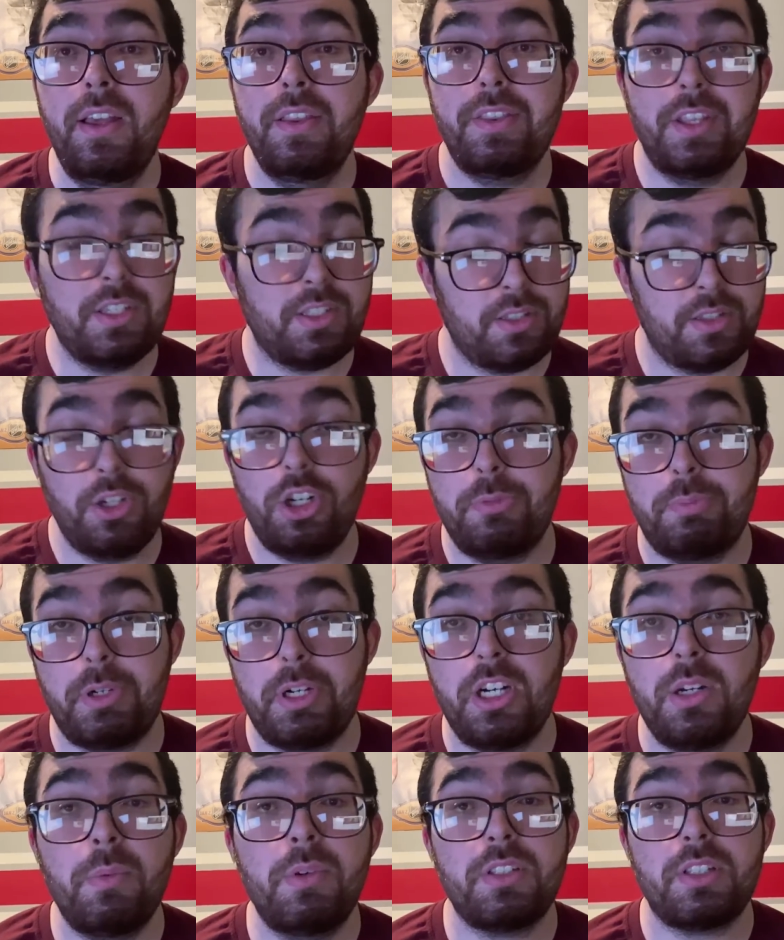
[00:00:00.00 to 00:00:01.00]
This third
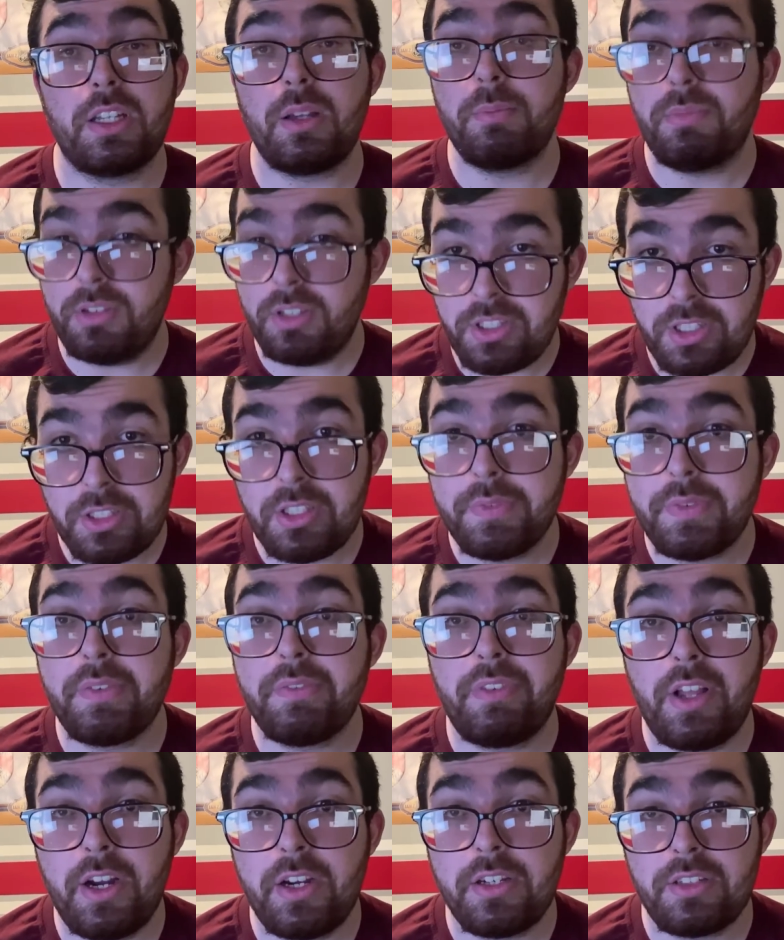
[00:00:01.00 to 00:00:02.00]
period was a completely different
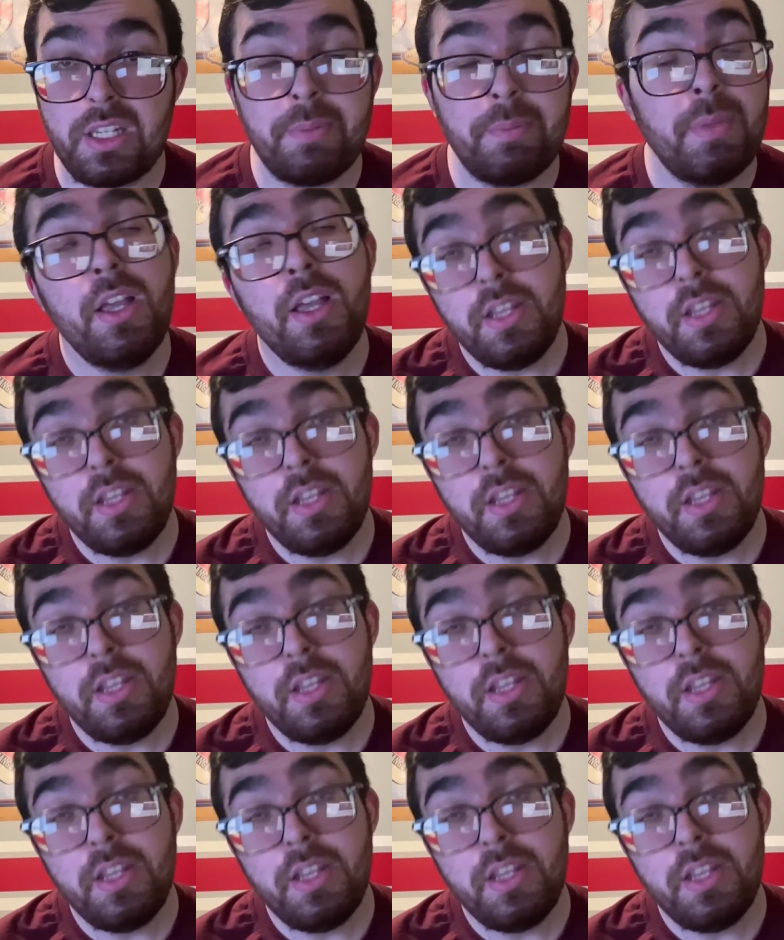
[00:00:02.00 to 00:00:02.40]
Flyers team.